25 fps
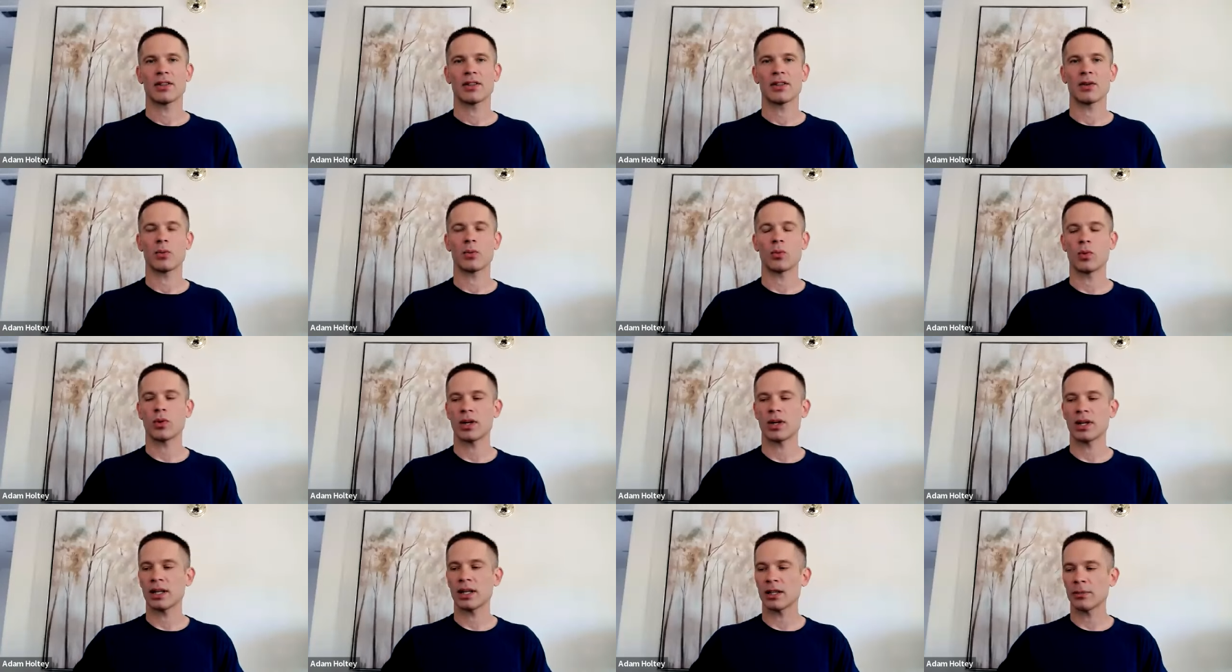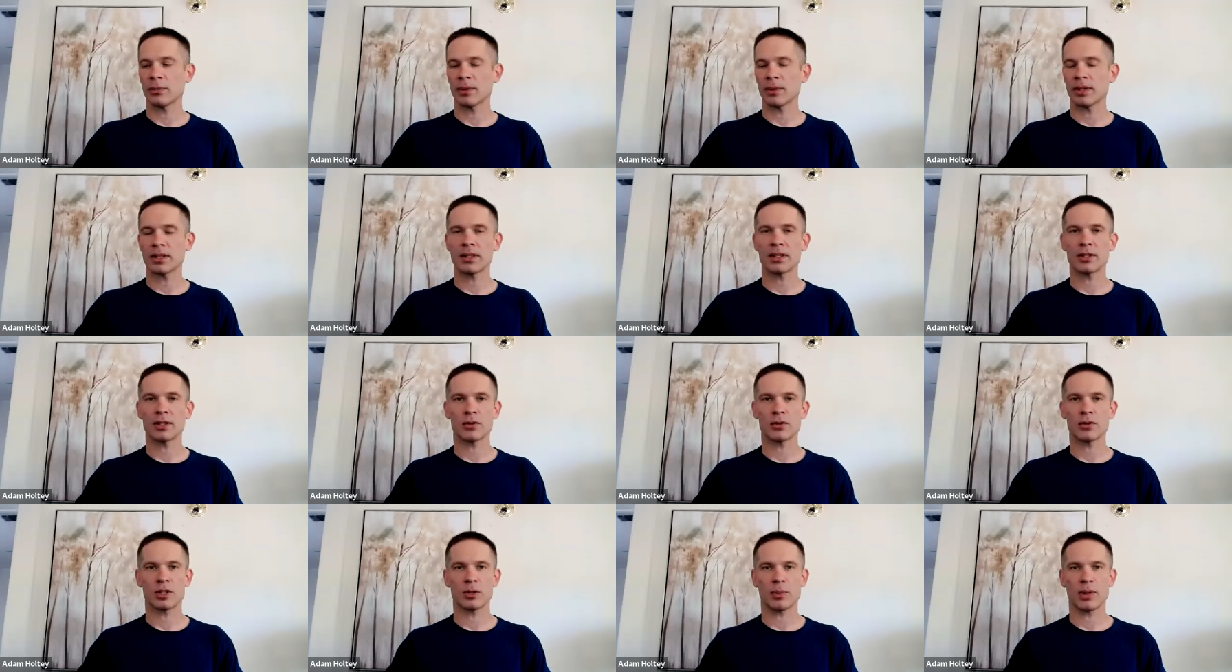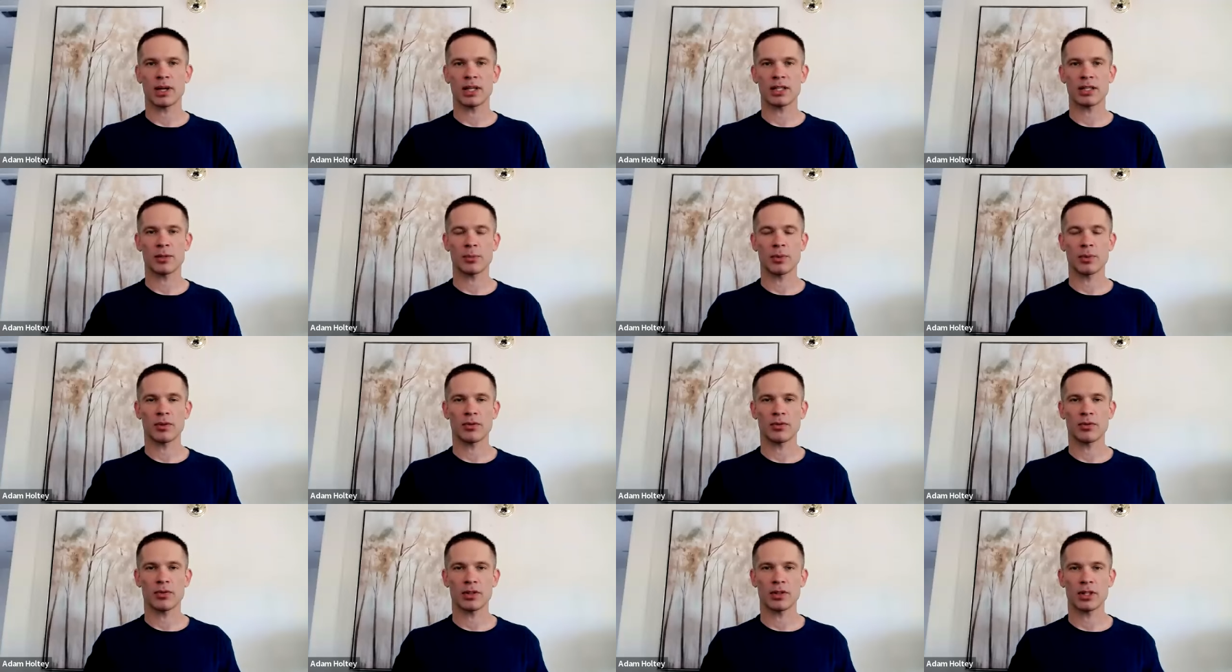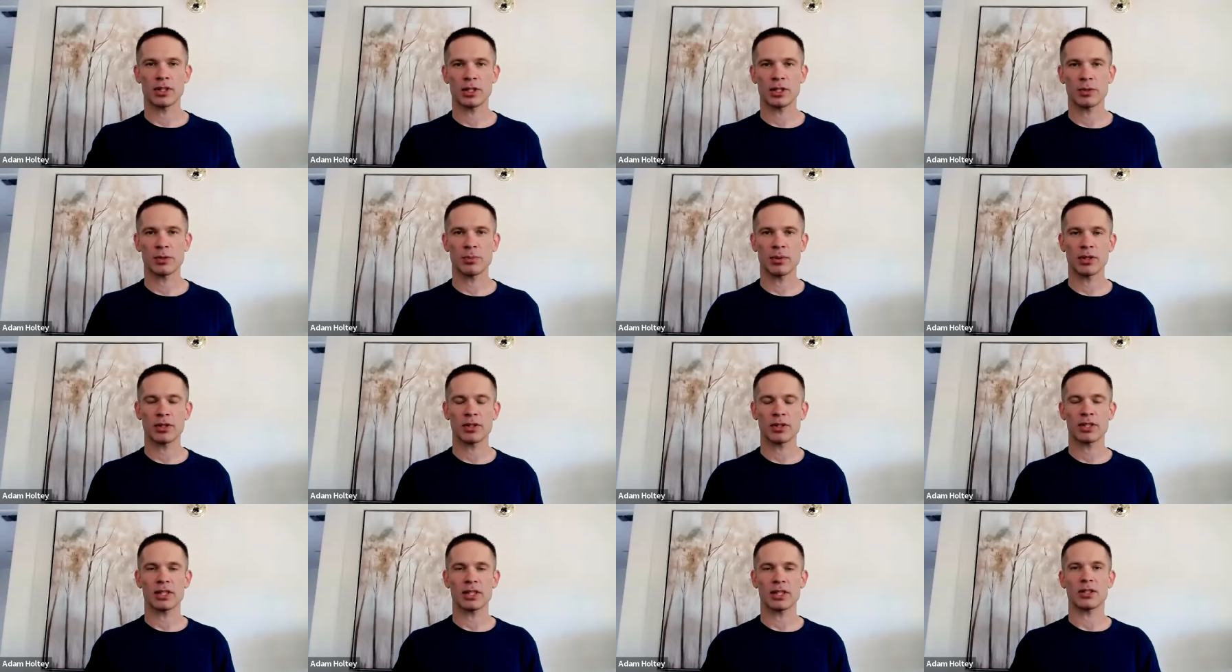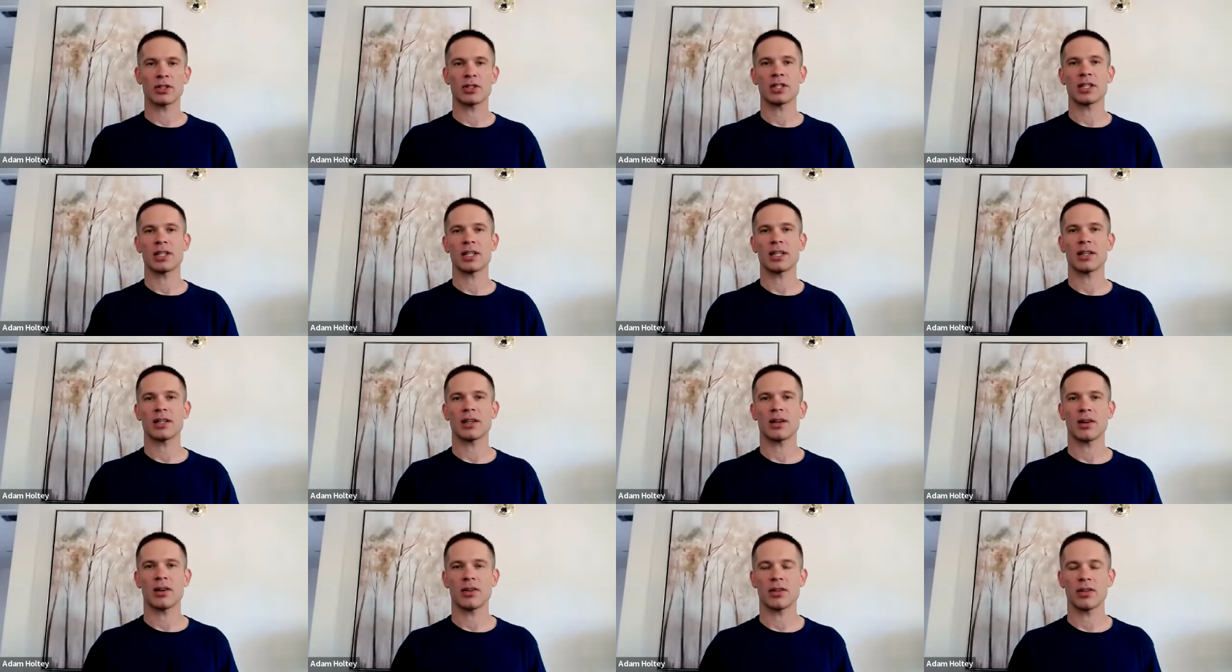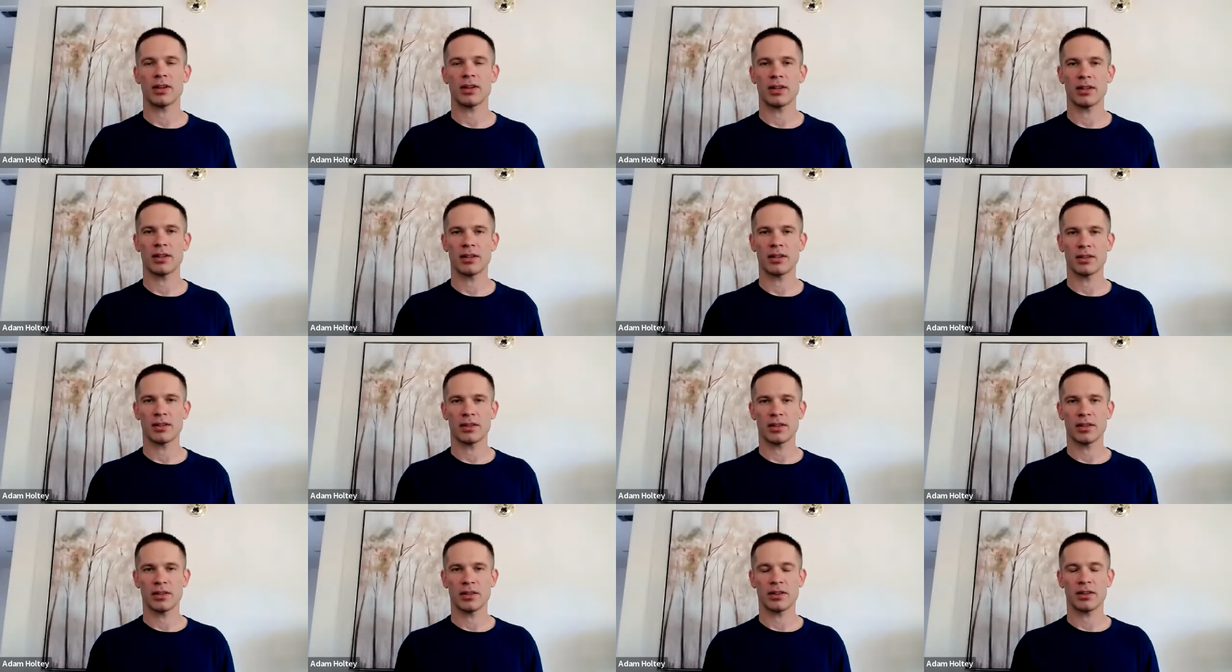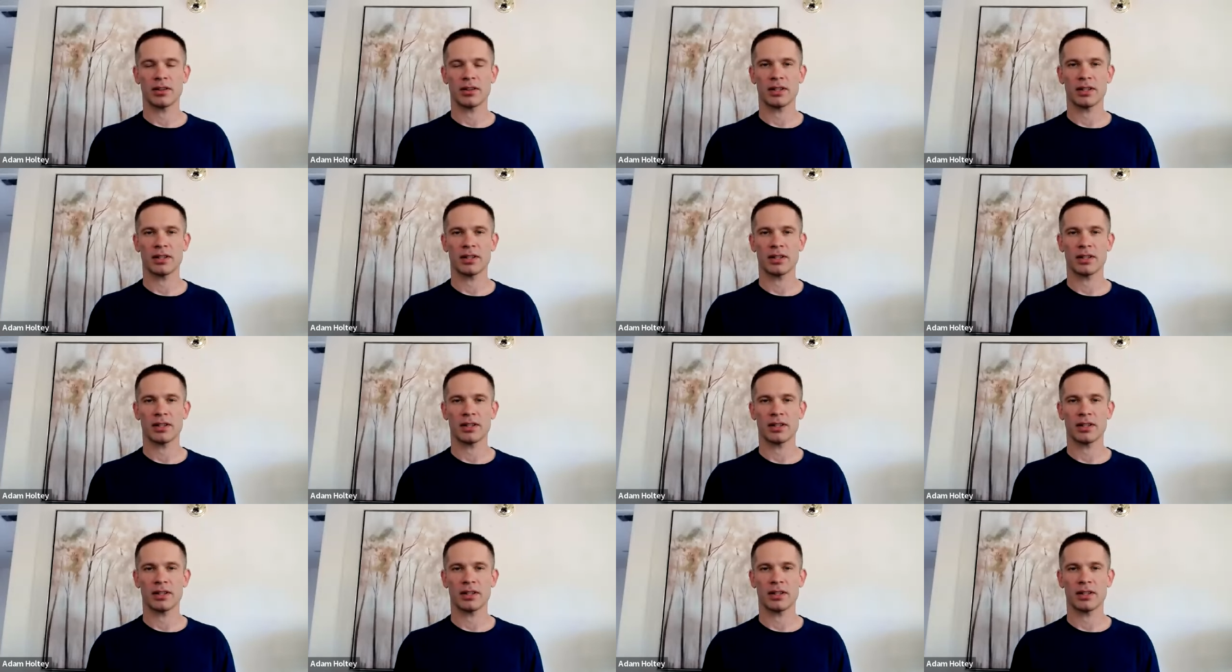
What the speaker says: The wood element is responsible for dispersing qi to all the other